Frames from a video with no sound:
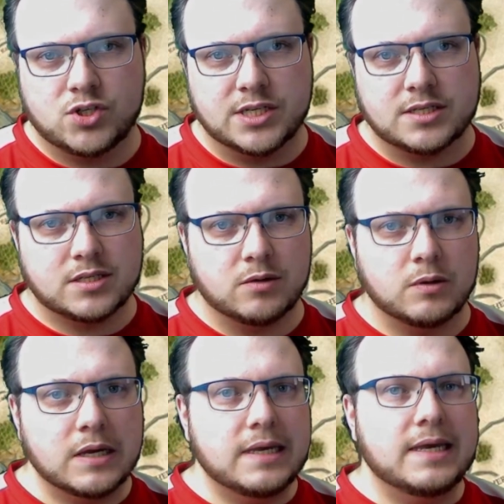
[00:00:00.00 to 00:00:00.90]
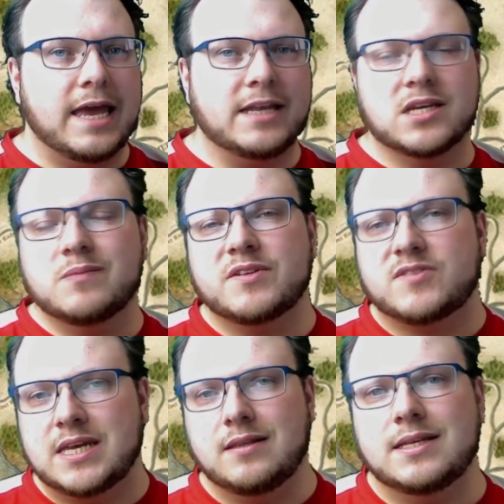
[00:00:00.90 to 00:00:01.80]
So in terms of
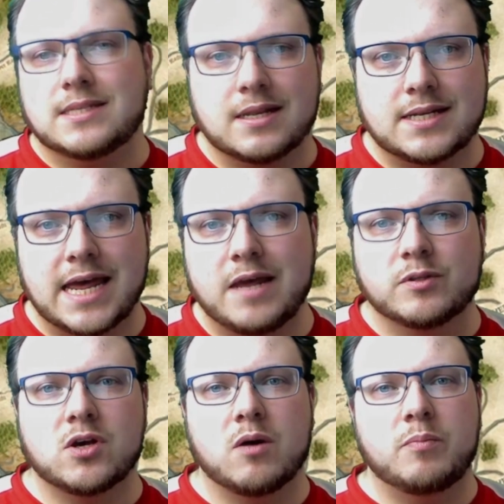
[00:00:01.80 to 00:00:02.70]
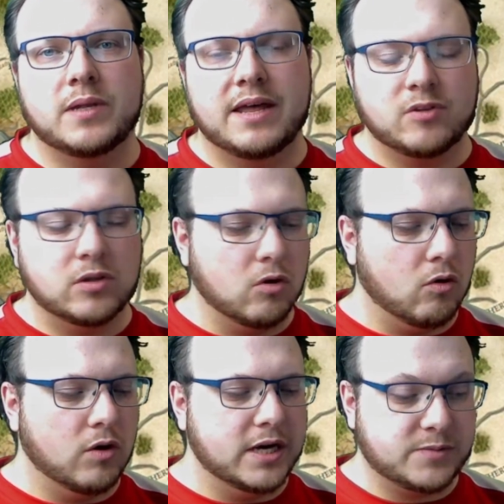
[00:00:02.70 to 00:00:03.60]
seeing these at a tabletop level, or
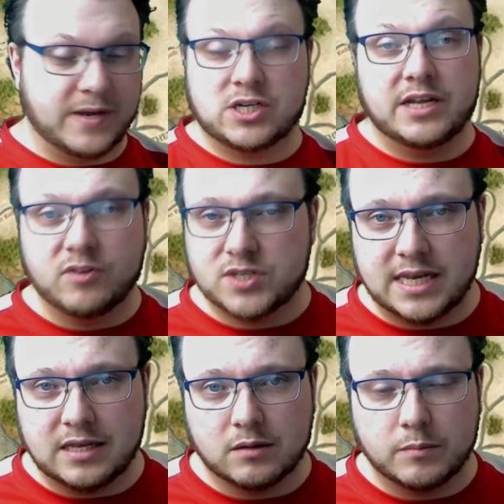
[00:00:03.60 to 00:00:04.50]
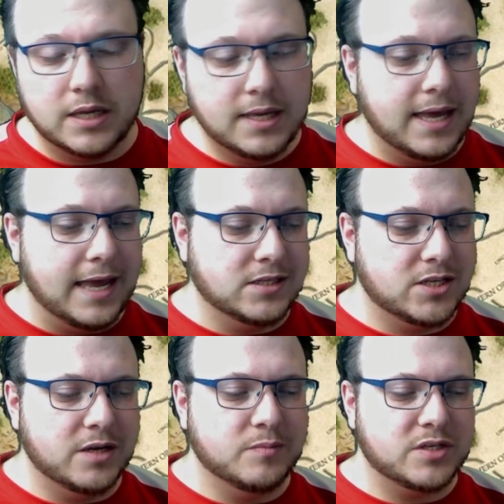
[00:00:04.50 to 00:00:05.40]
especially if you're seeing them in
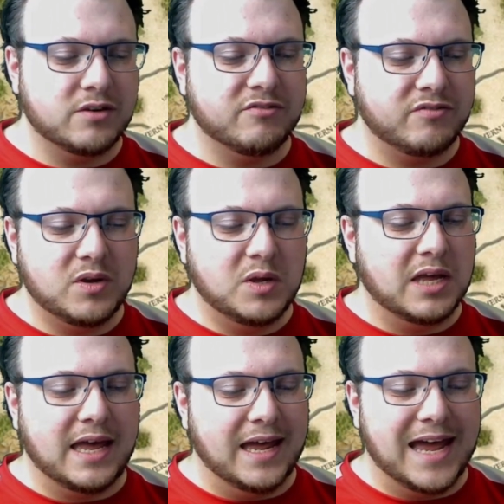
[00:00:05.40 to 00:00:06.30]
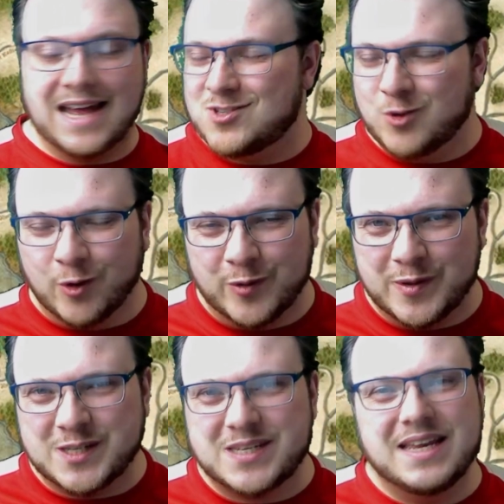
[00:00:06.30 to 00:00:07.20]
terms of at tournaments,